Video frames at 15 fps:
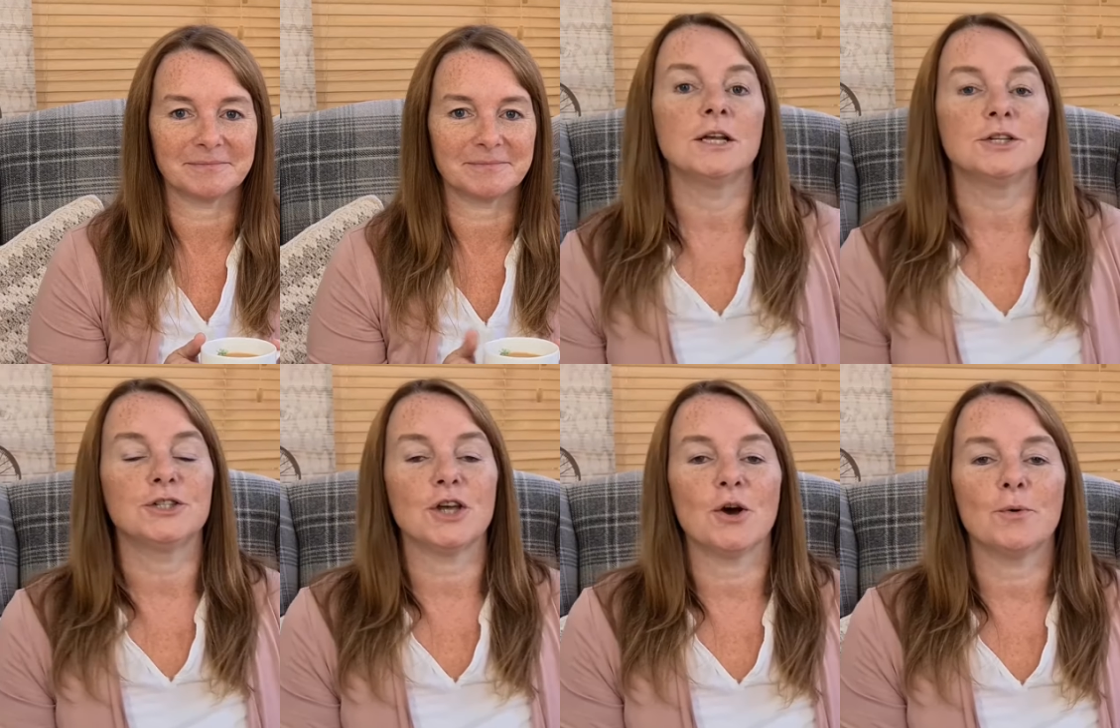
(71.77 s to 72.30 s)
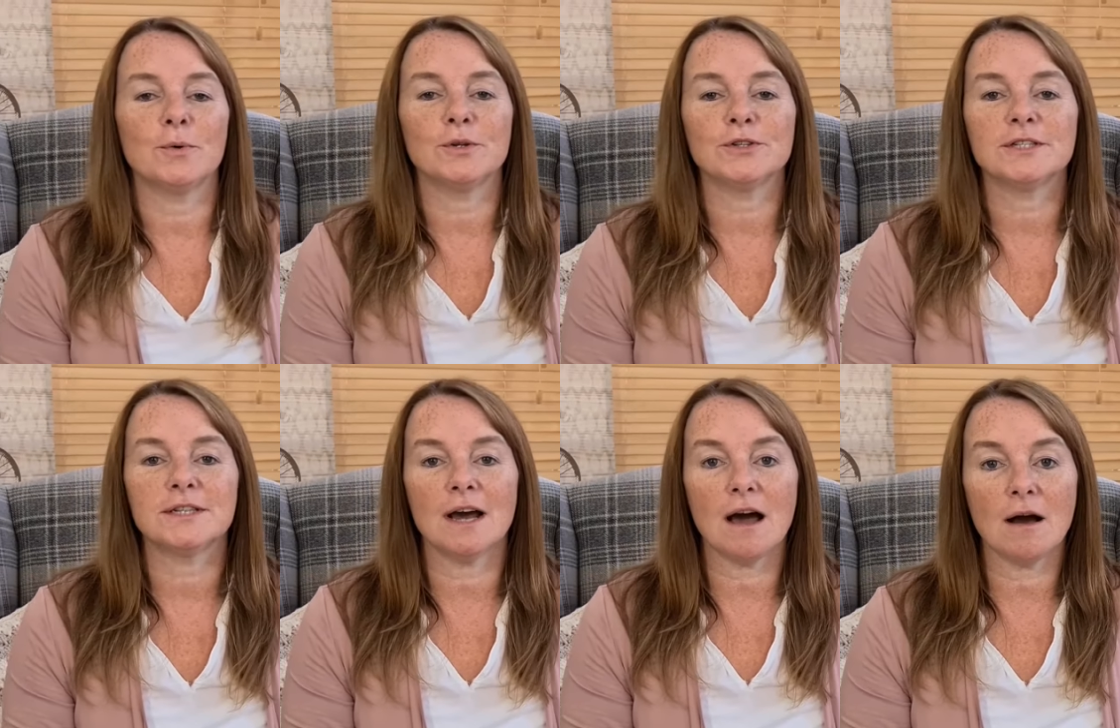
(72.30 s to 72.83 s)
So we'll
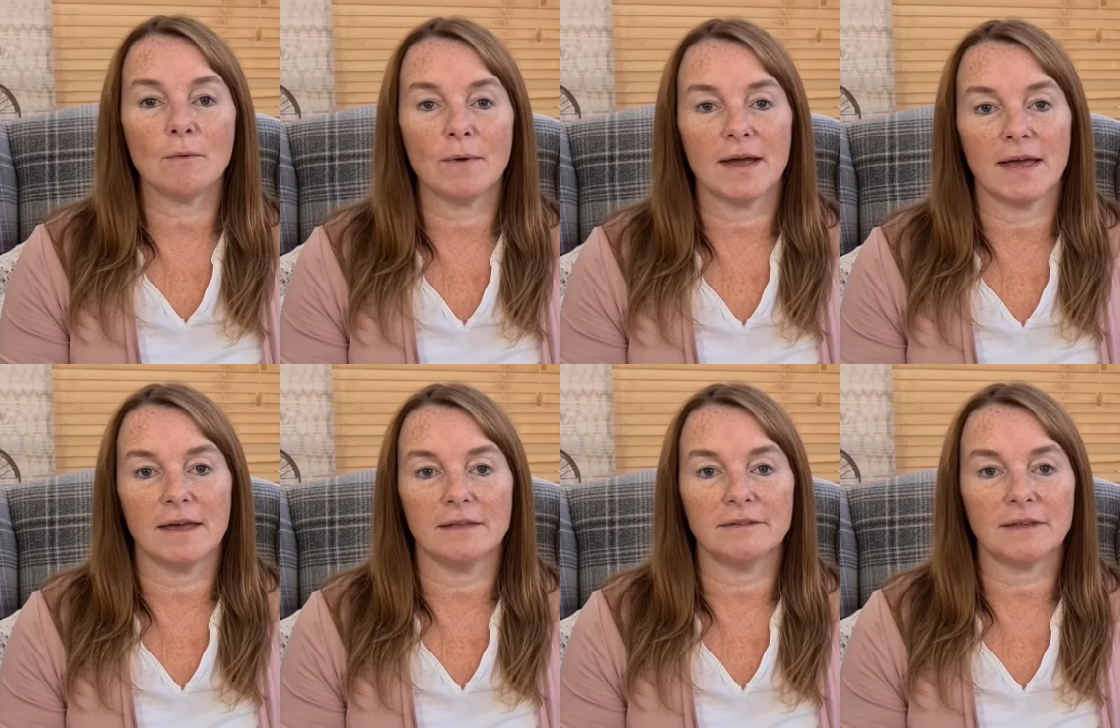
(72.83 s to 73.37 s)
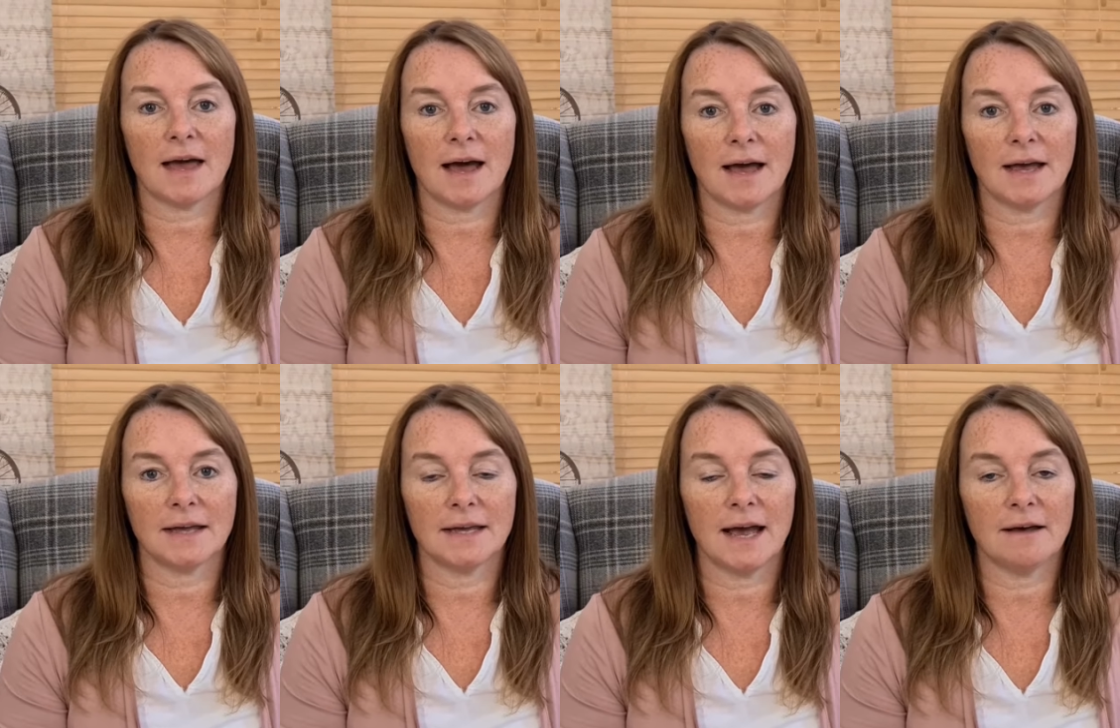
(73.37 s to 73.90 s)
start with,
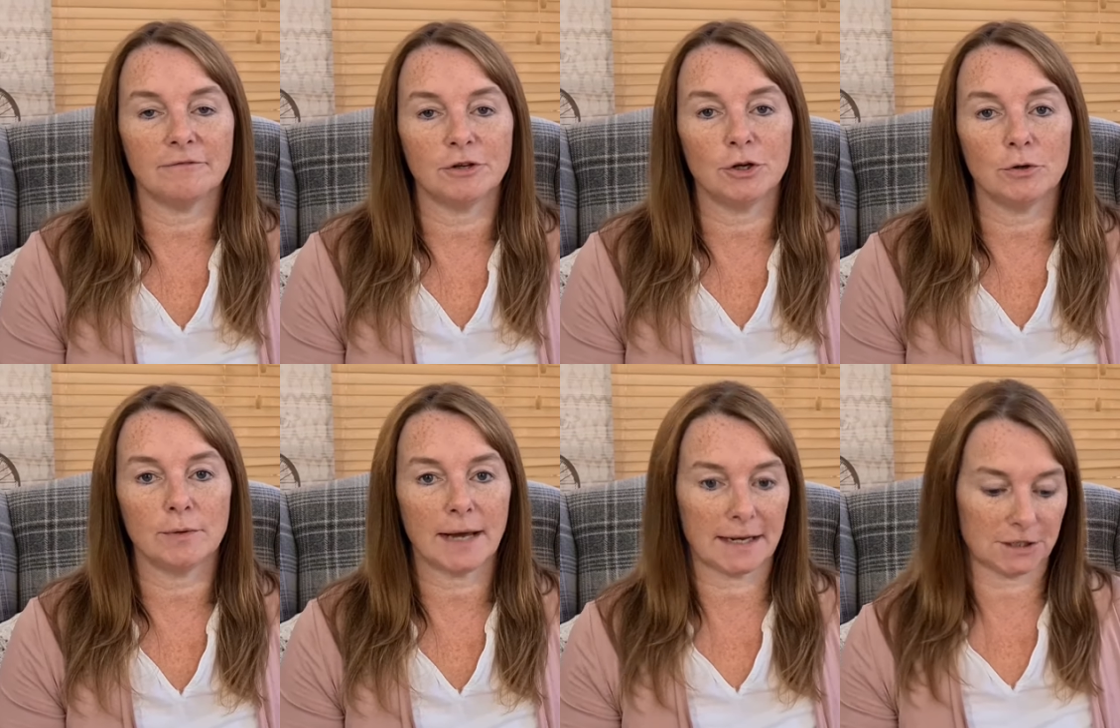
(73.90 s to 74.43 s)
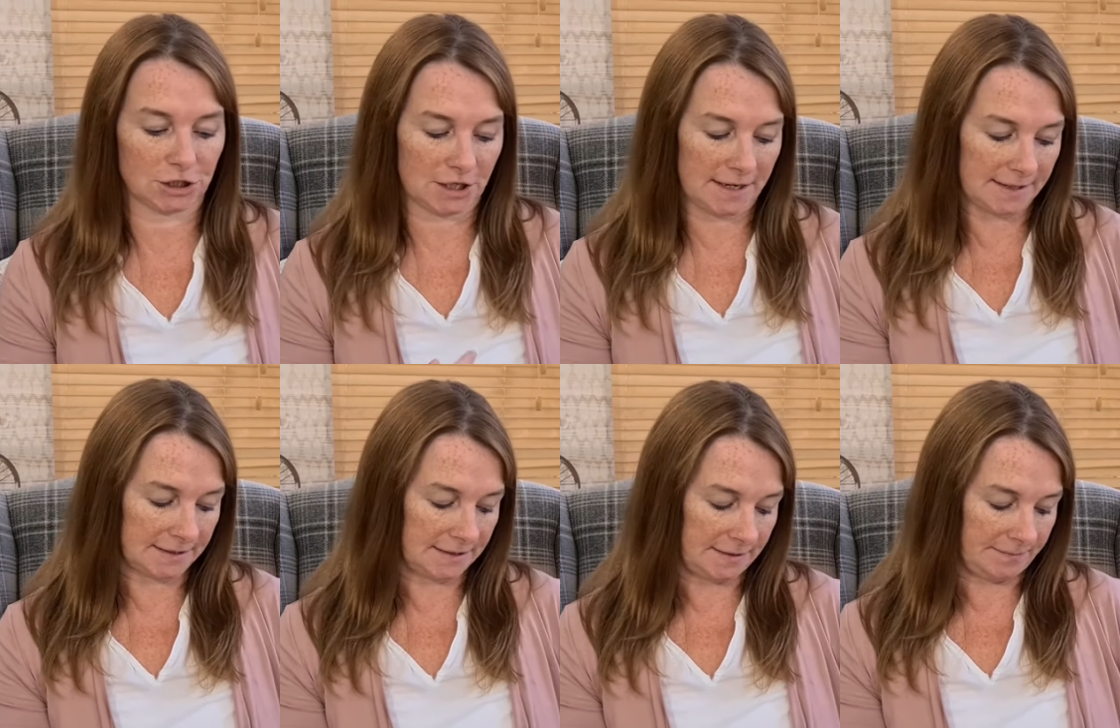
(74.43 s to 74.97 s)
I have a new
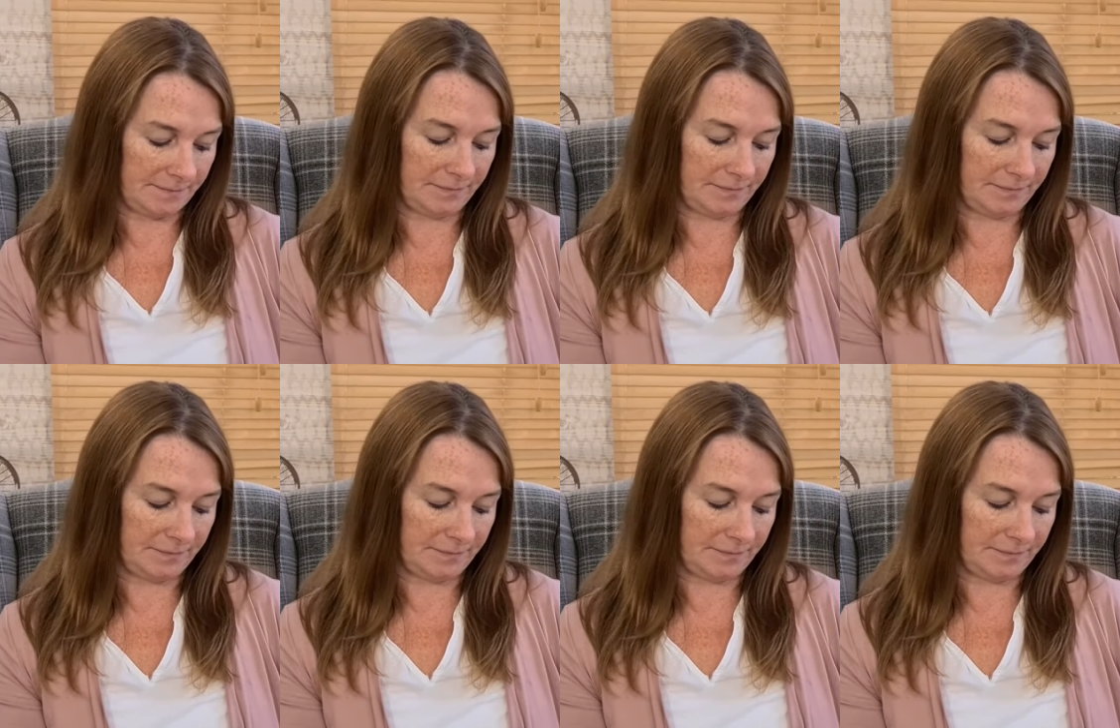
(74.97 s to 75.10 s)
gadget,